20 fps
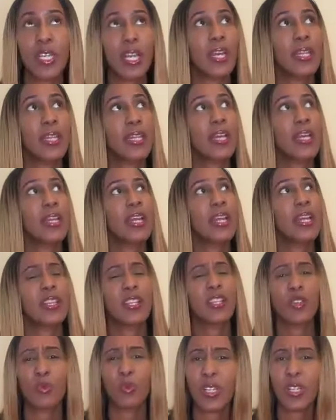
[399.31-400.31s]
And then I
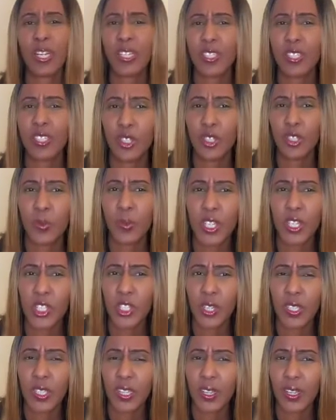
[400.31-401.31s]
think, what else did you
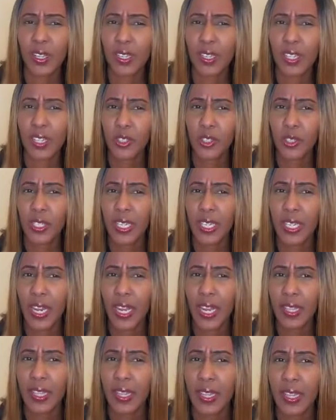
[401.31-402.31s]
mention that you didn't
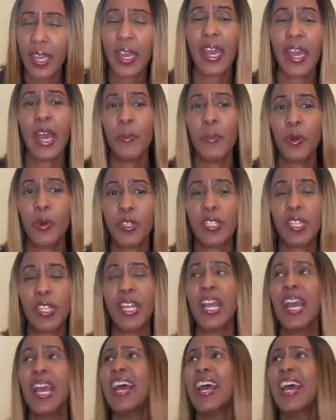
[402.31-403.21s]
like? The airport thing.